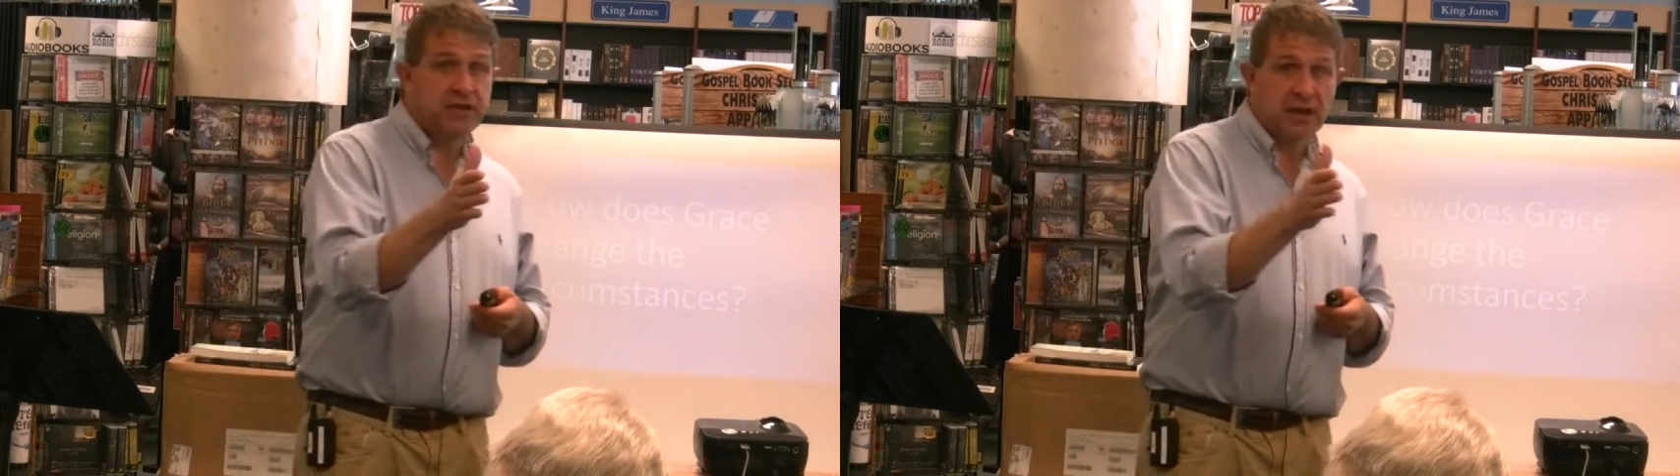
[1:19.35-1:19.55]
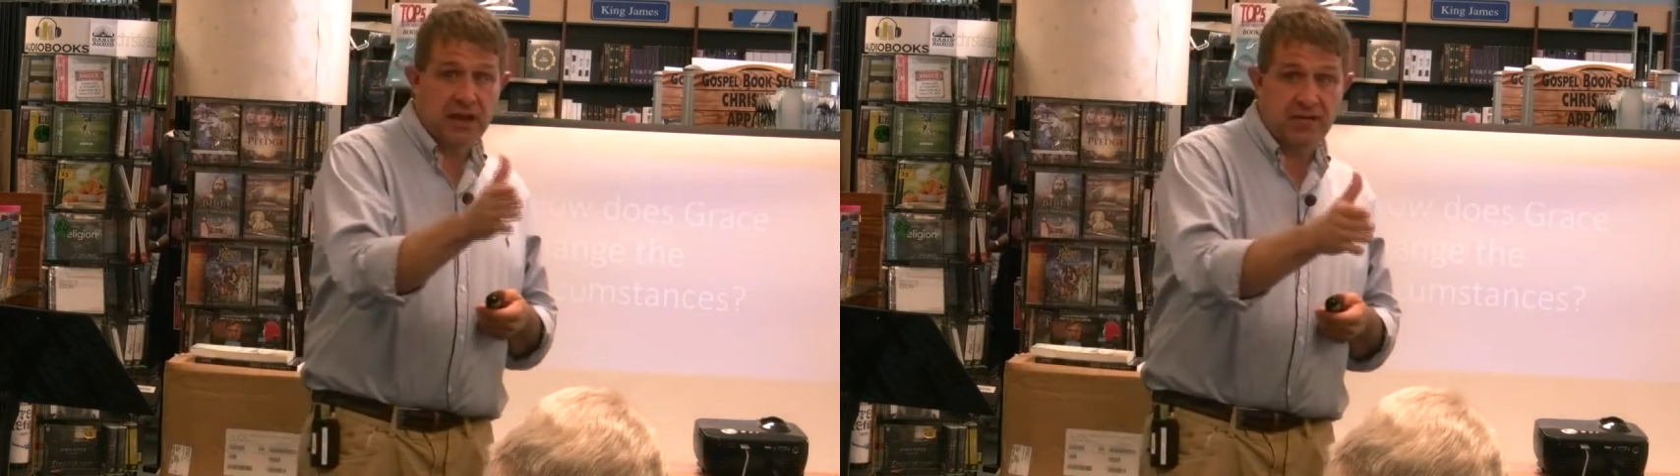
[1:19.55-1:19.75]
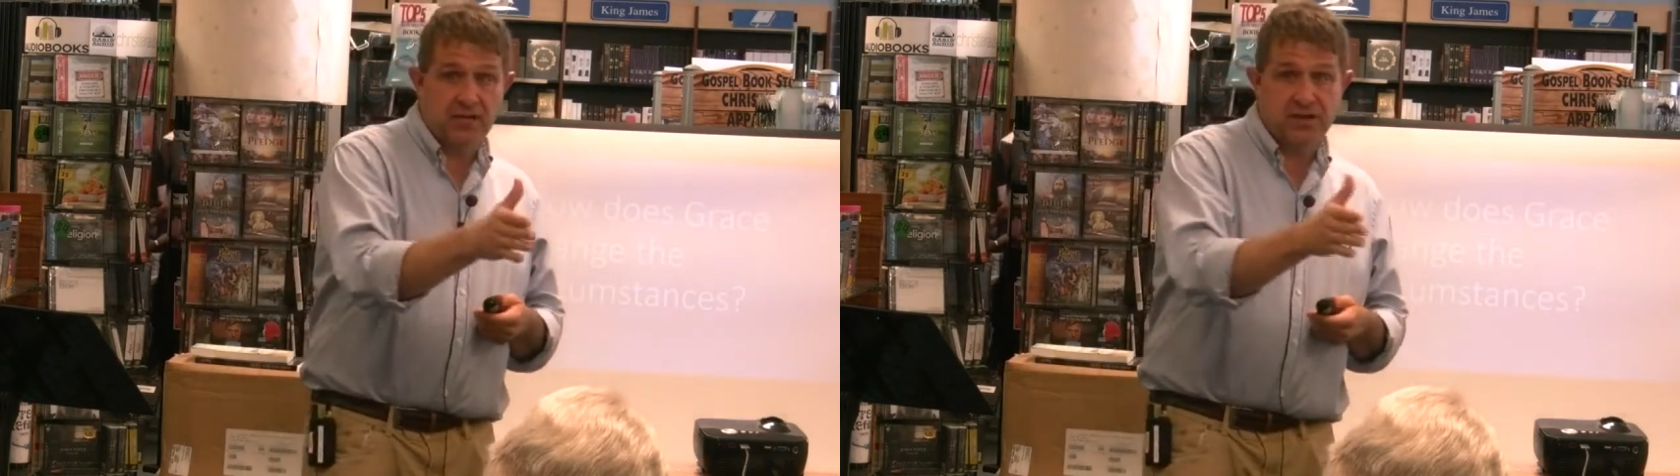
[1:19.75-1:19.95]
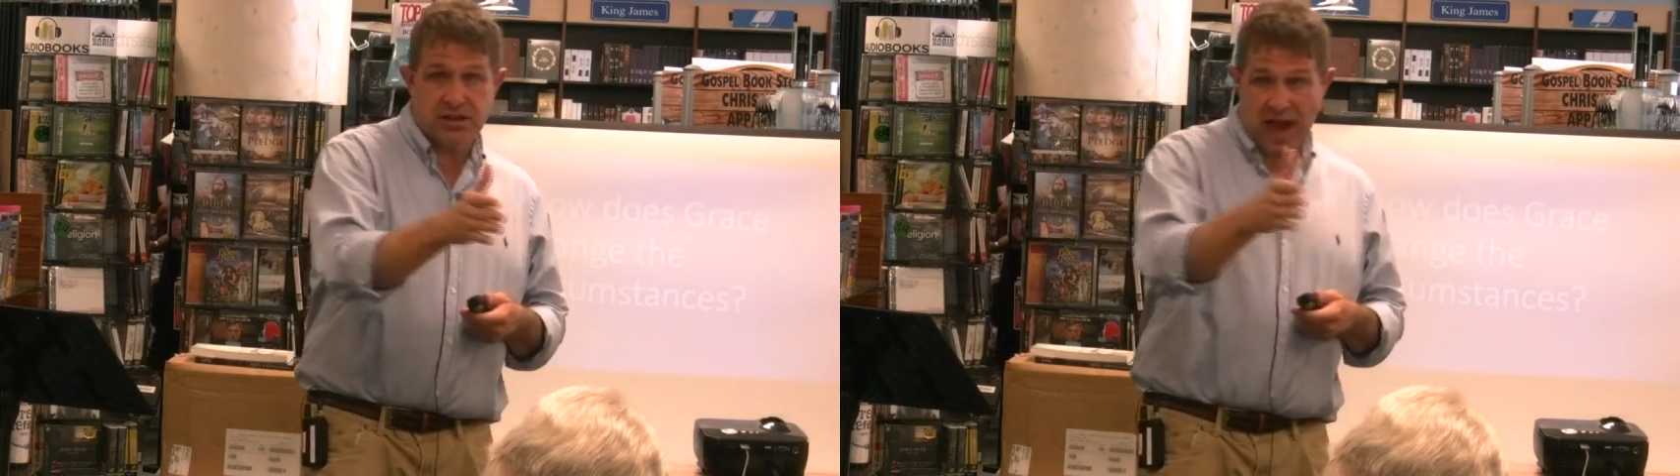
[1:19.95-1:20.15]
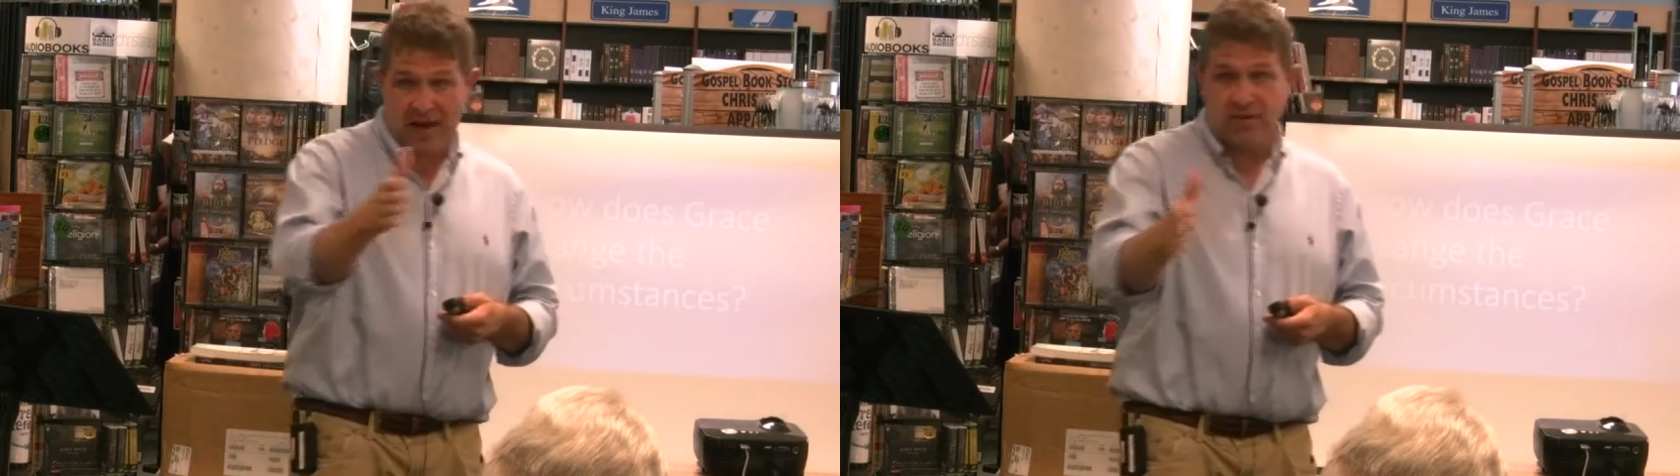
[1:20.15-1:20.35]
deliver
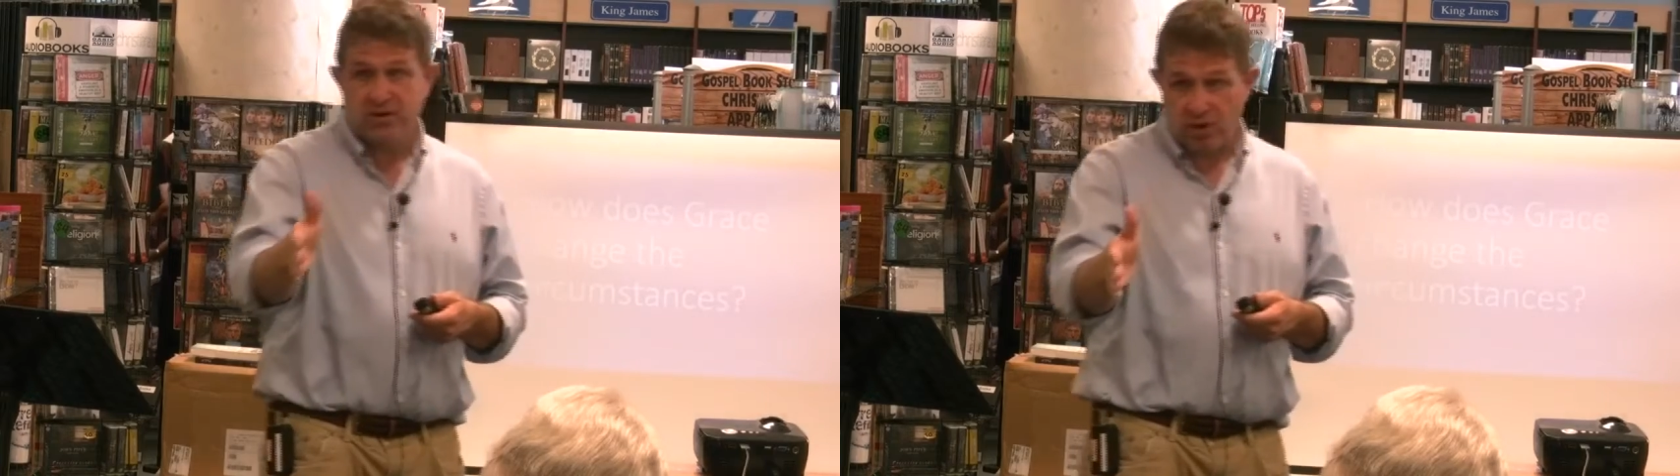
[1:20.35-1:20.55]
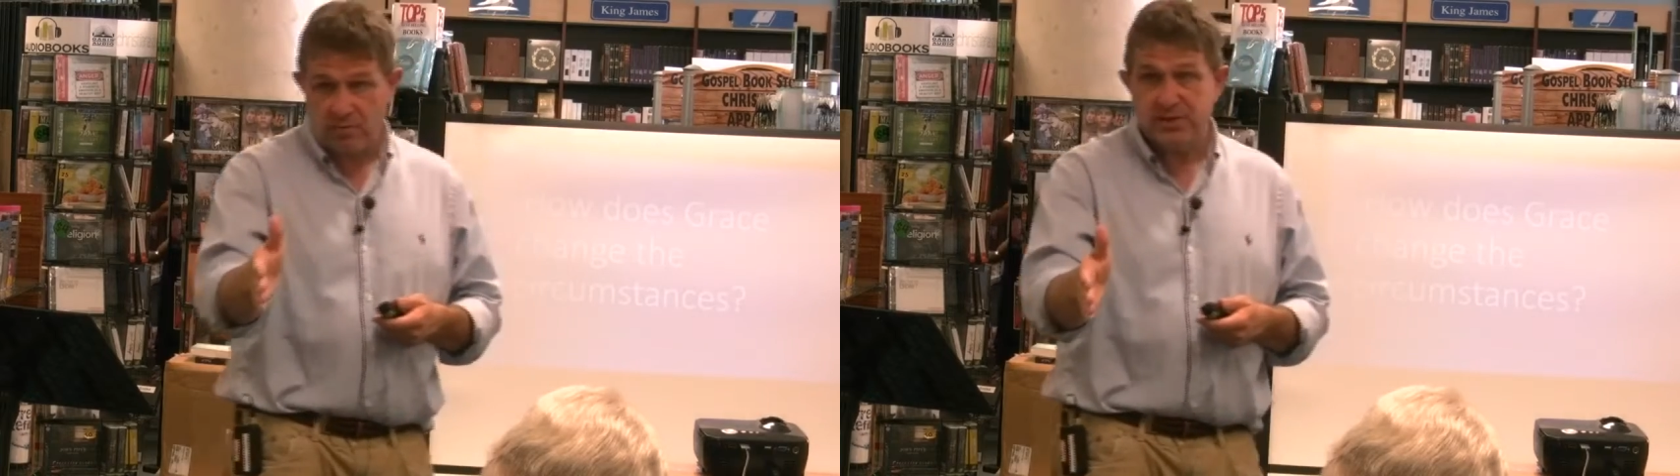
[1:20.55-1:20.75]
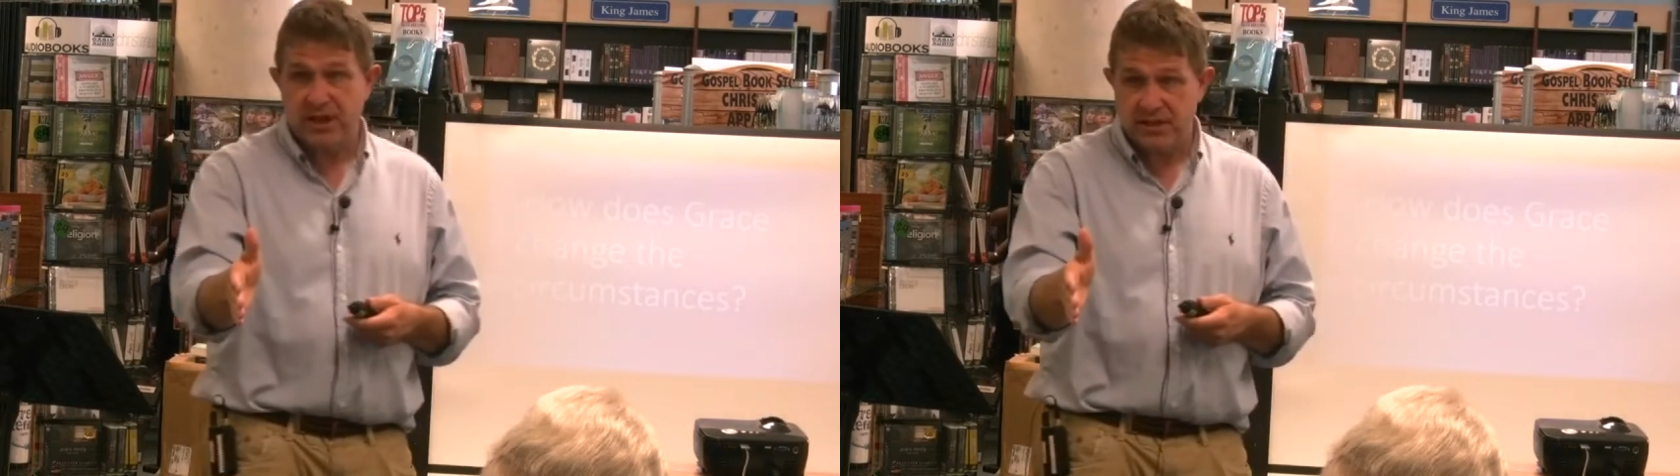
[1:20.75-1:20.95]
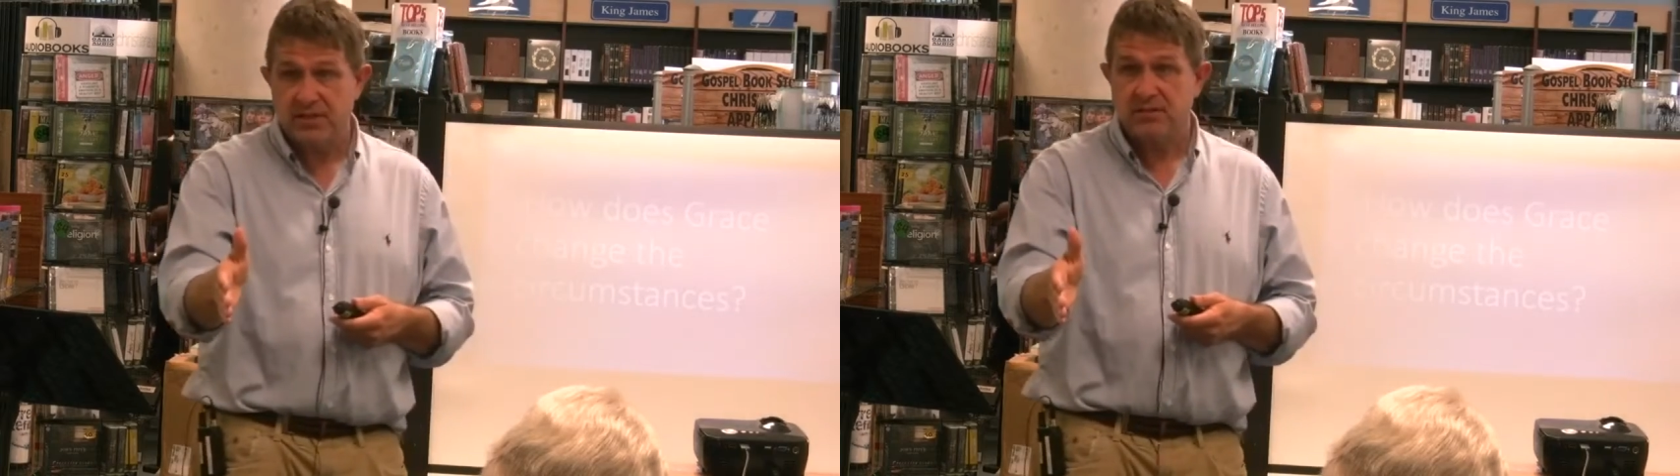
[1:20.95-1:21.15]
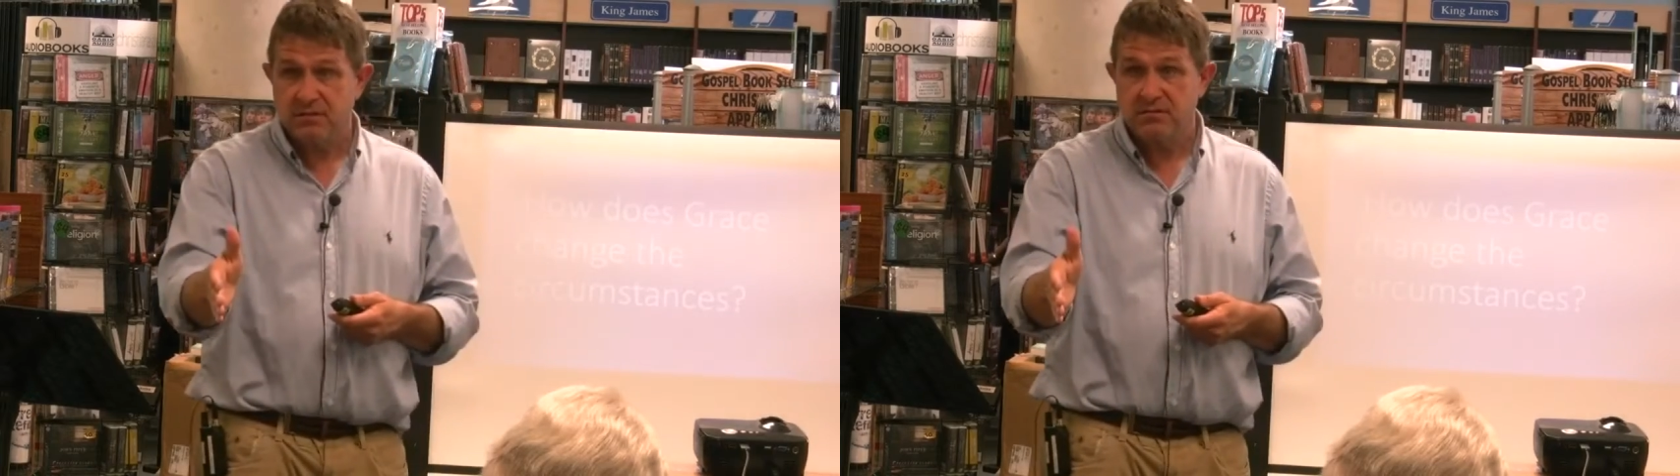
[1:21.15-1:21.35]
us out of our
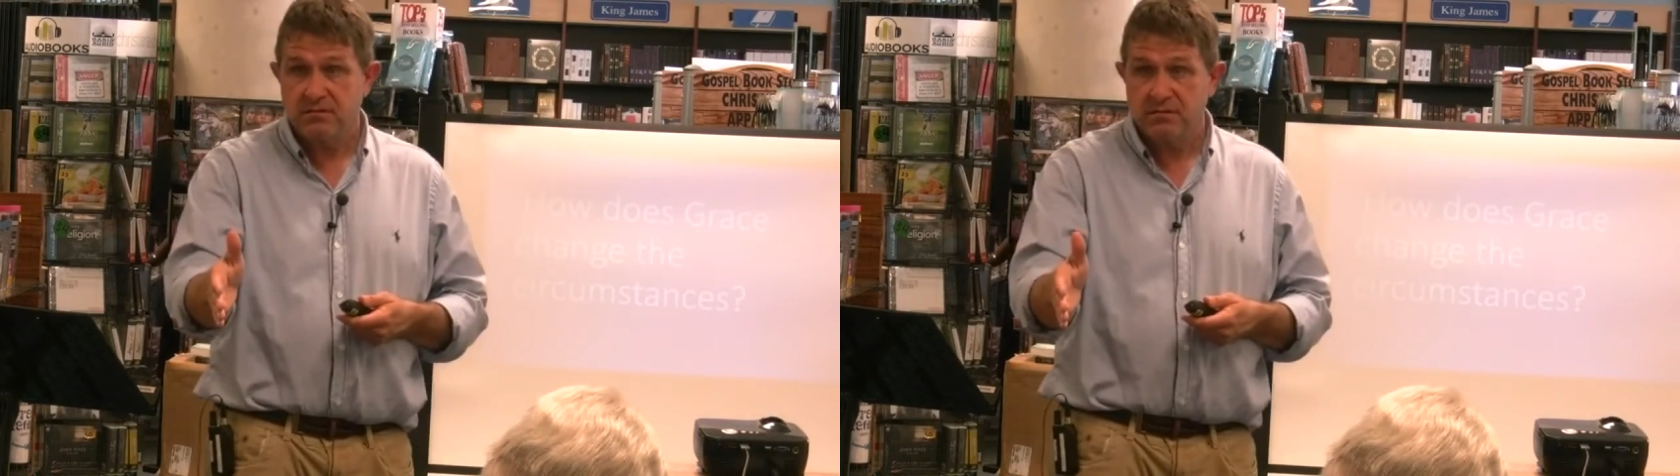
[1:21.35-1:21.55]
circumstances.